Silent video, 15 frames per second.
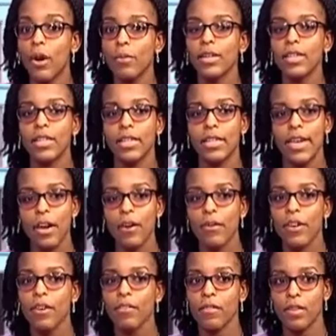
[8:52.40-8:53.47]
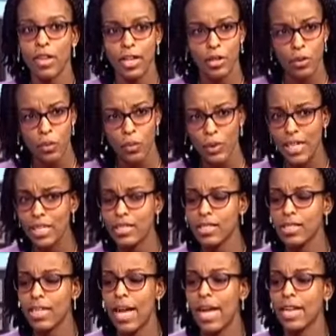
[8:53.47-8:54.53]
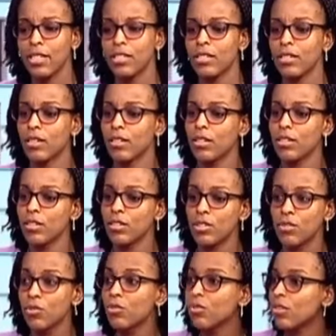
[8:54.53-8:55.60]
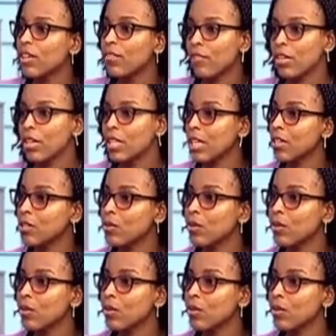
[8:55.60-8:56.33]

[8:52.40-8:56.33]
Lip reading: properly get rid of like your waste and to do different things.